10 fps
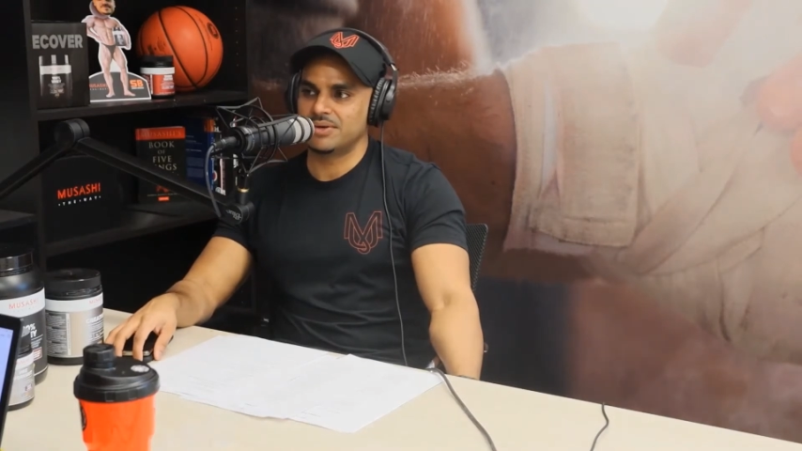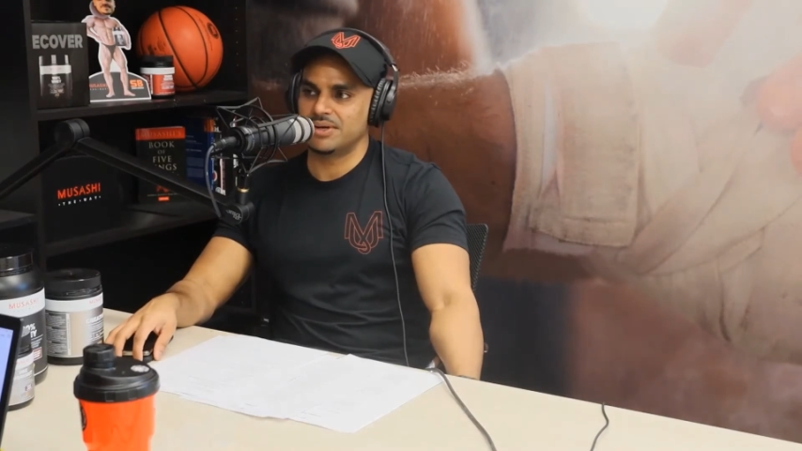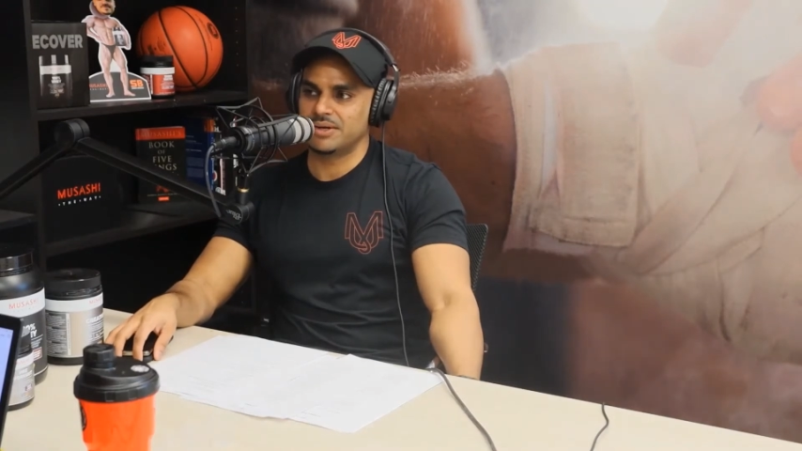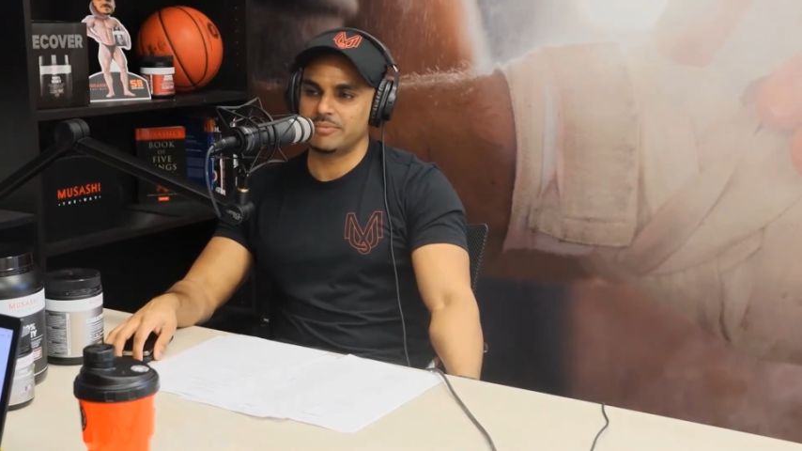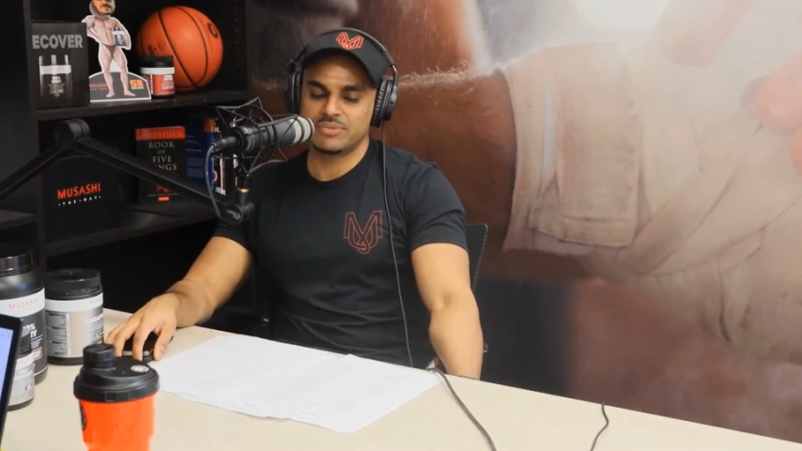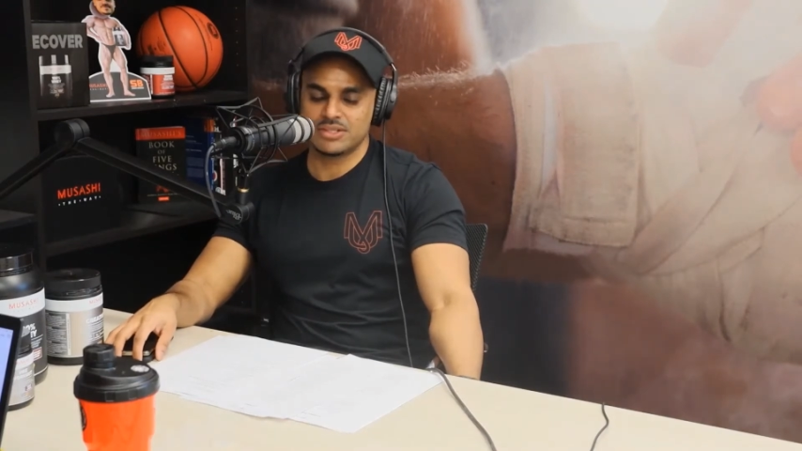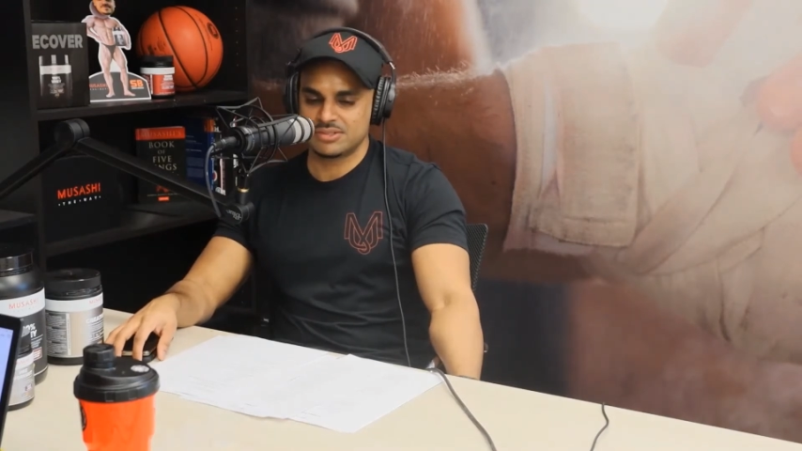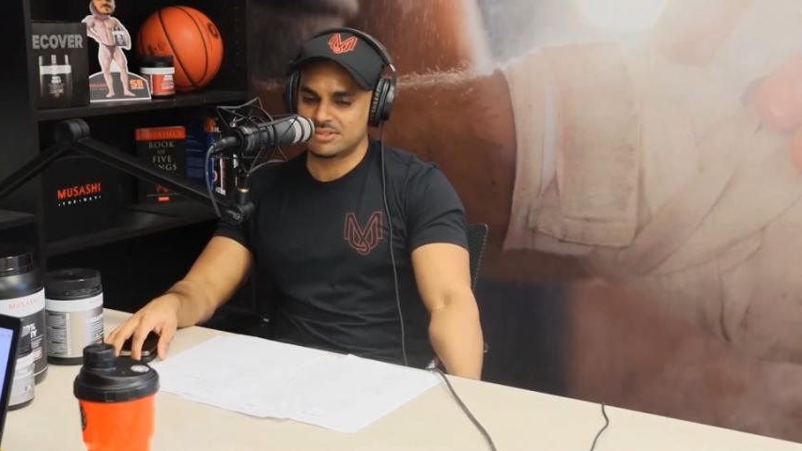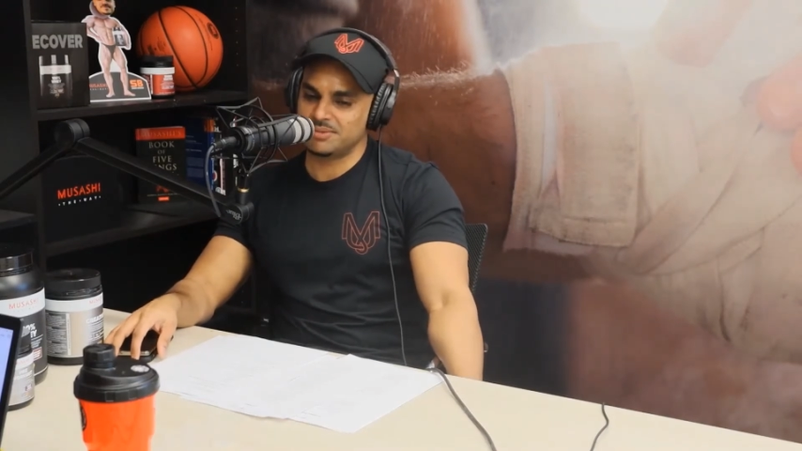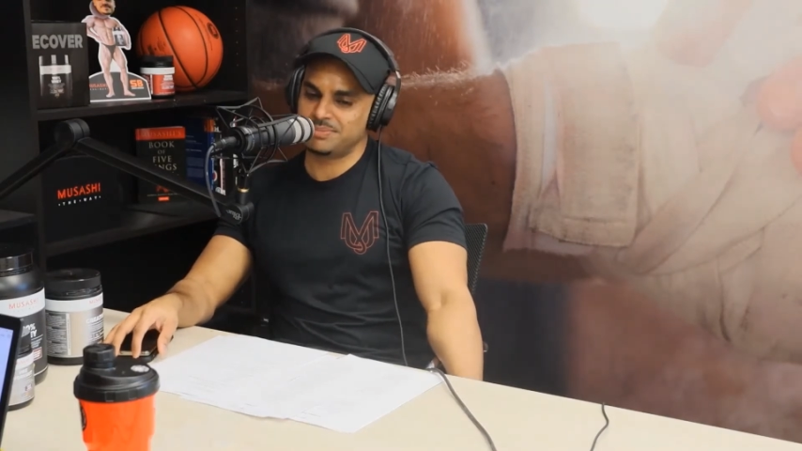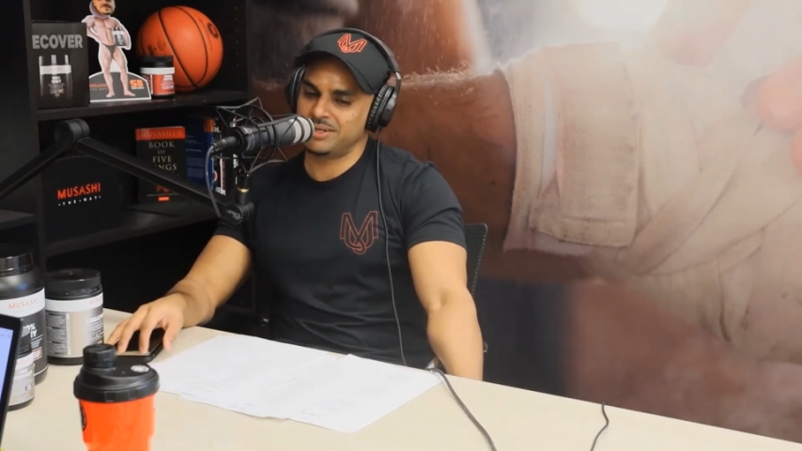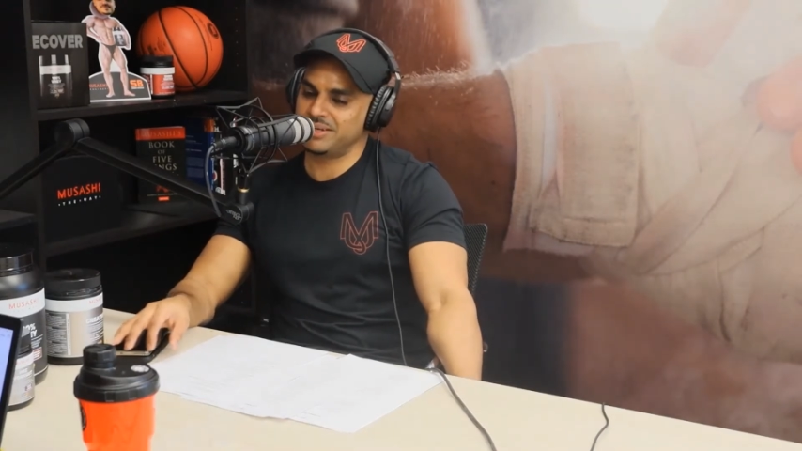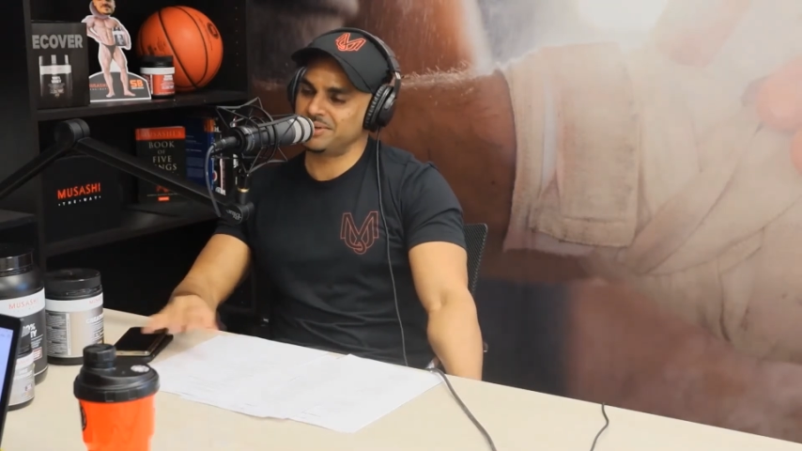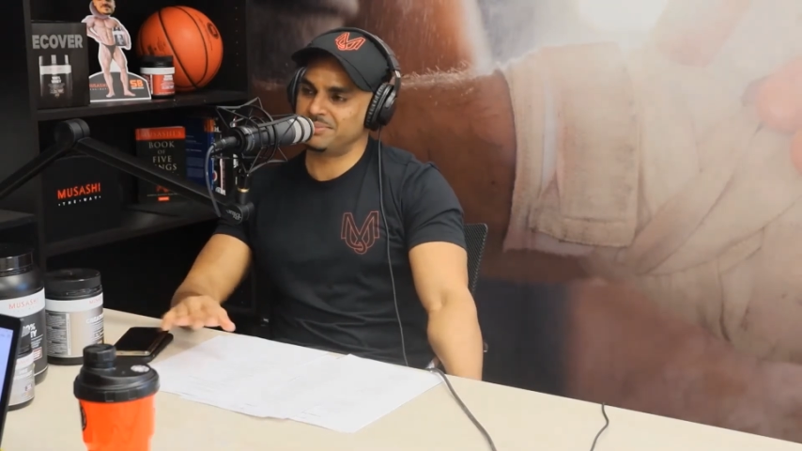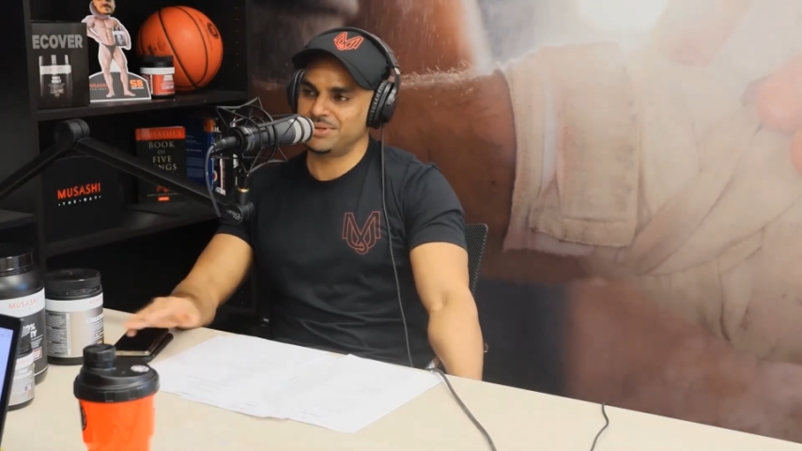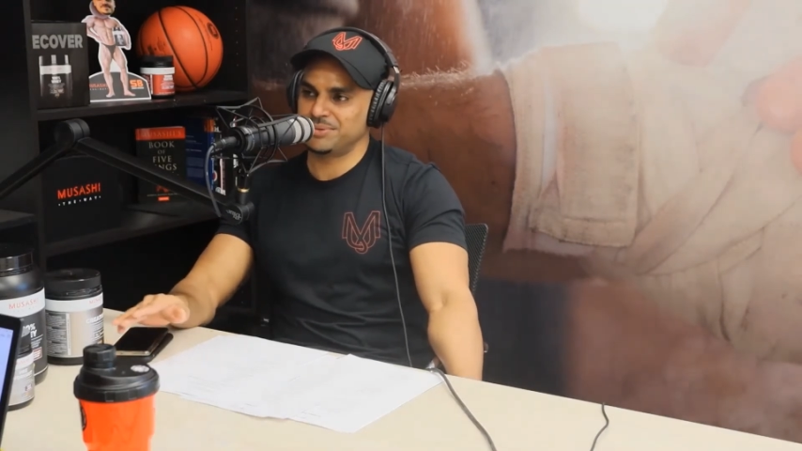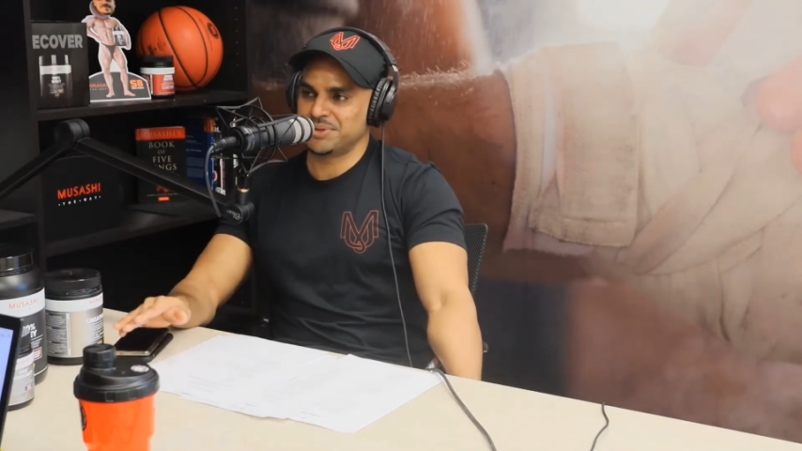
There's still plenty of pre-workouts